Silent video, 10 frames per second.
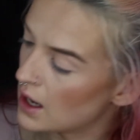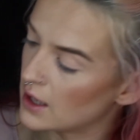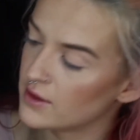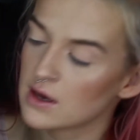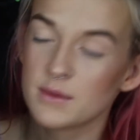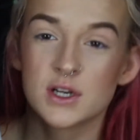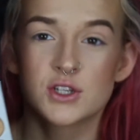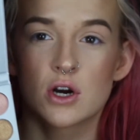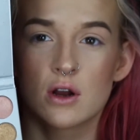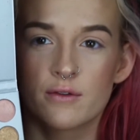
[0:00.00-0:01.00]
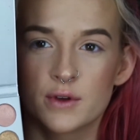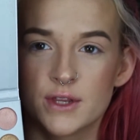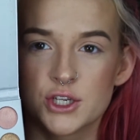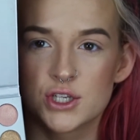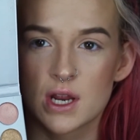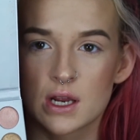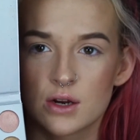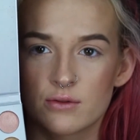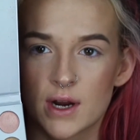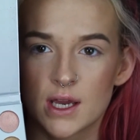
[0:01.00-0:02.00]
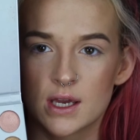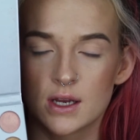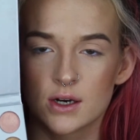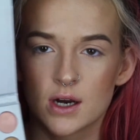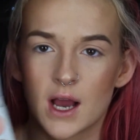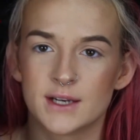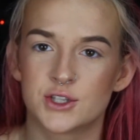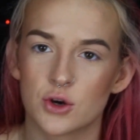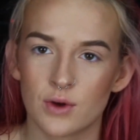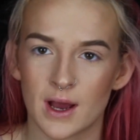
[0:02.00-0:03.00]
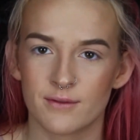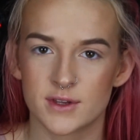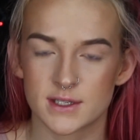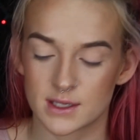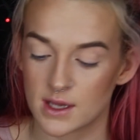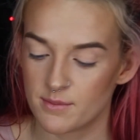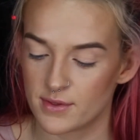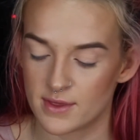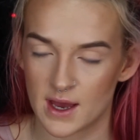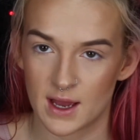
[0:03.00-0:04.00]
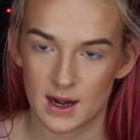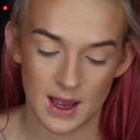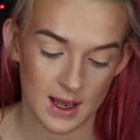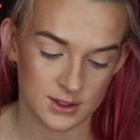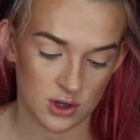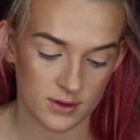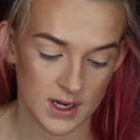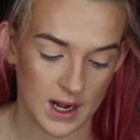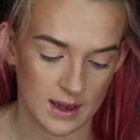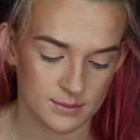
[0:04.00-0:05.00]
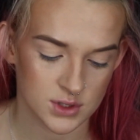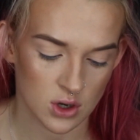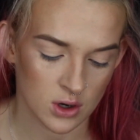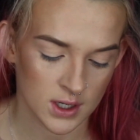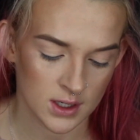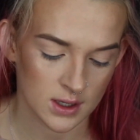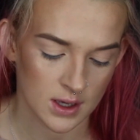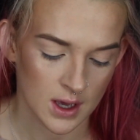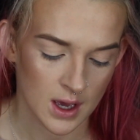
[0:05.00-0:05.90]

I think I'm going to start off with this shade right here. I don't have the slip that has all the names on it.